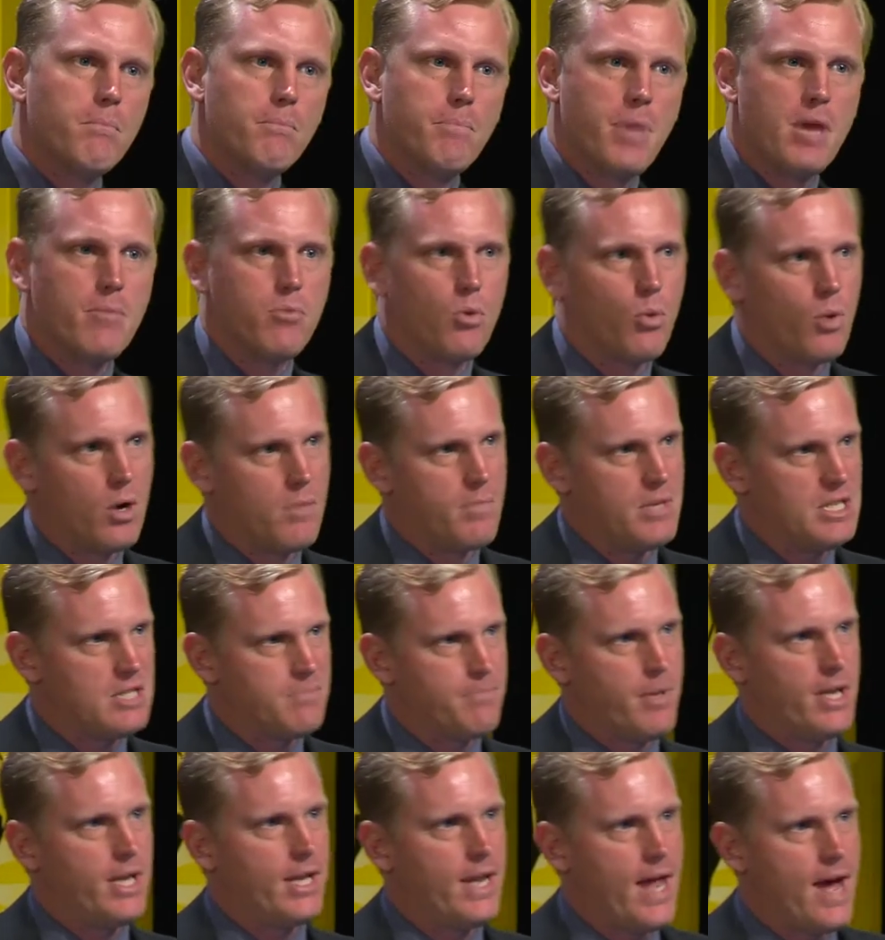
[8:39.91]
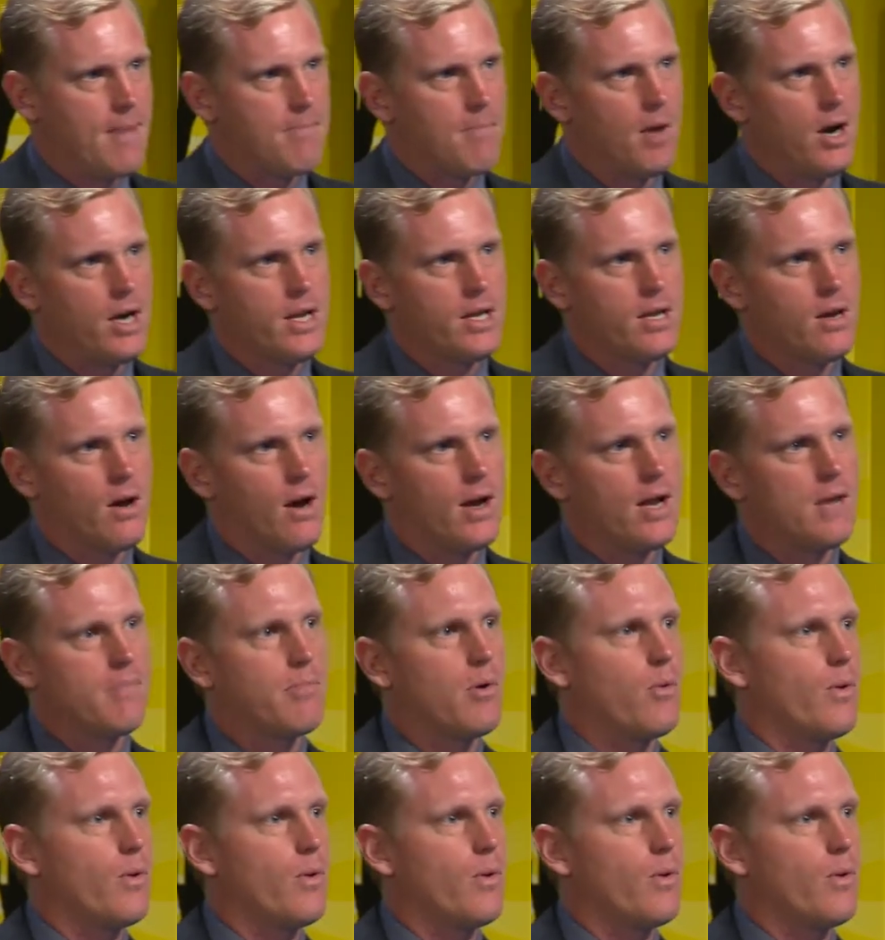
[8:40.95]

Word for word: people wouldn't be spending that money on it.